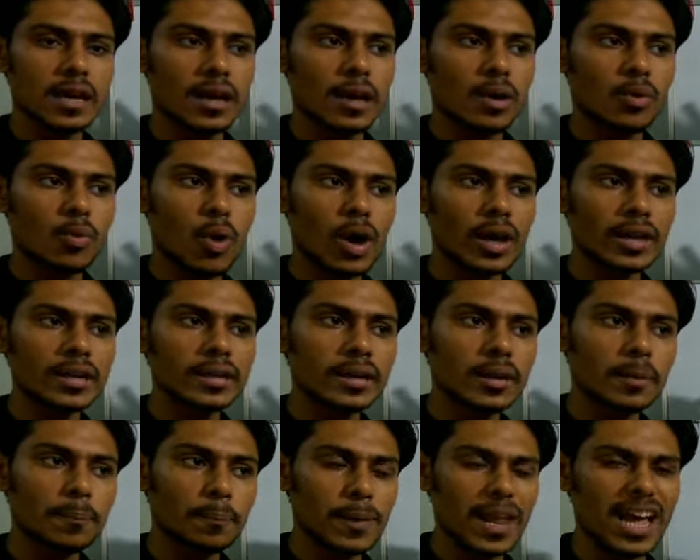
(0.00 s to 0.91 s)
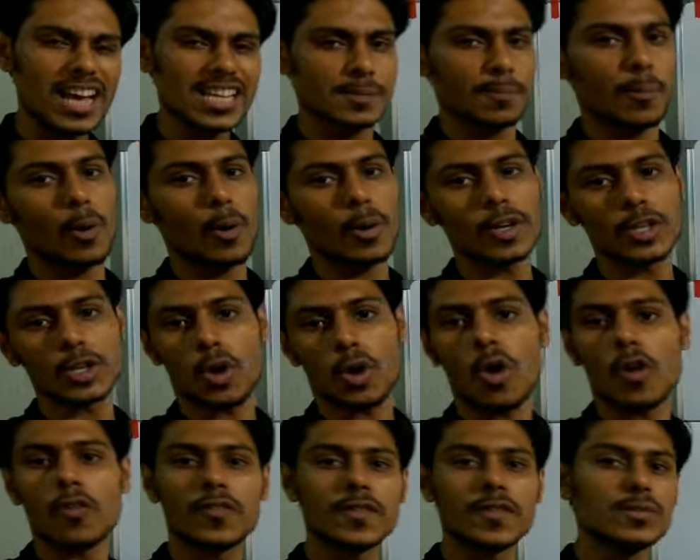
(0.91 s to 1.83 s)
one plus point
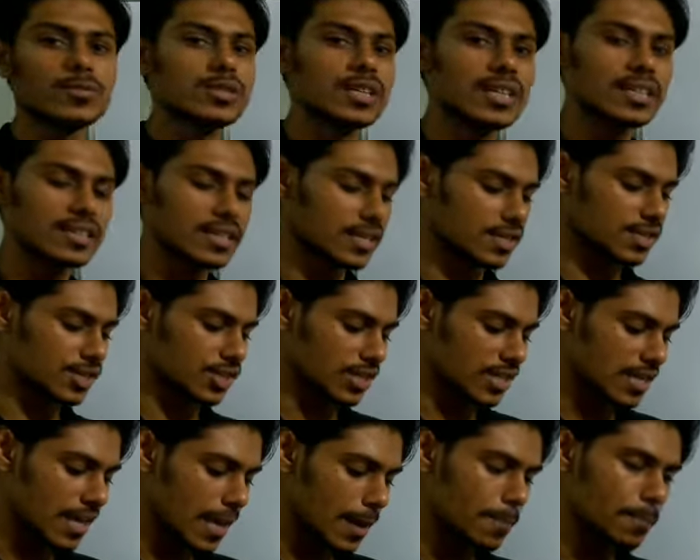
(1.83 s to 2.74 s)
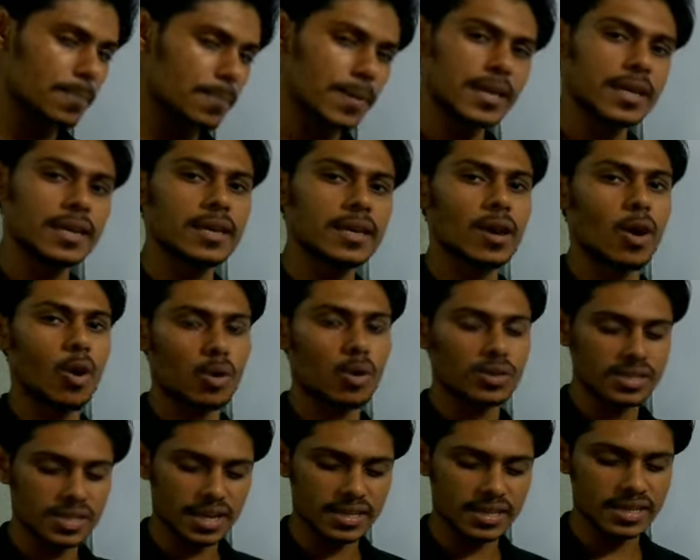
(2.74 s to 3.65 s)
of using this DMP
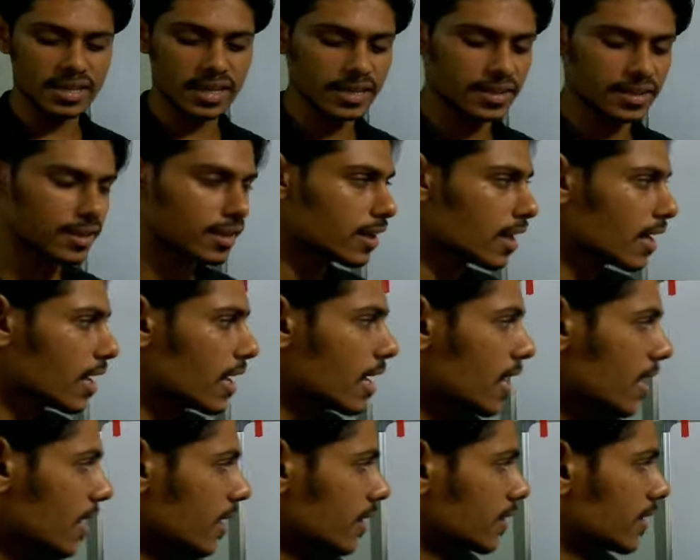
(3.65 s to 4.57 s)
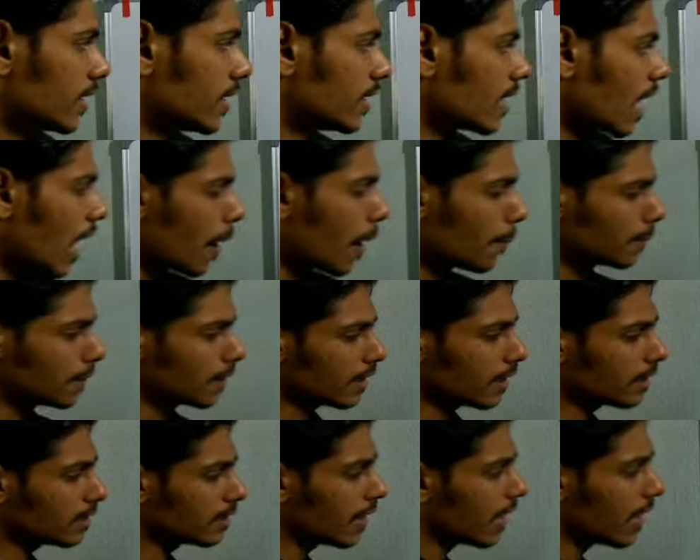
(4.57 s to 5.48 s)
oxidizing agent. Then
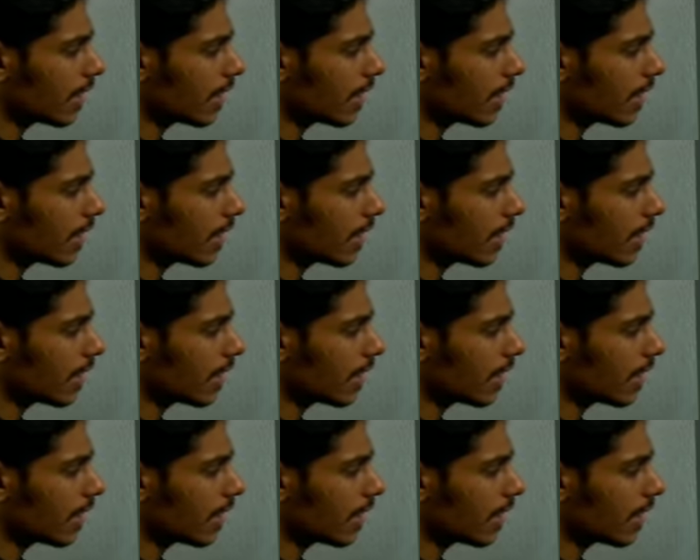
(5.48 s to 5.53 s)
after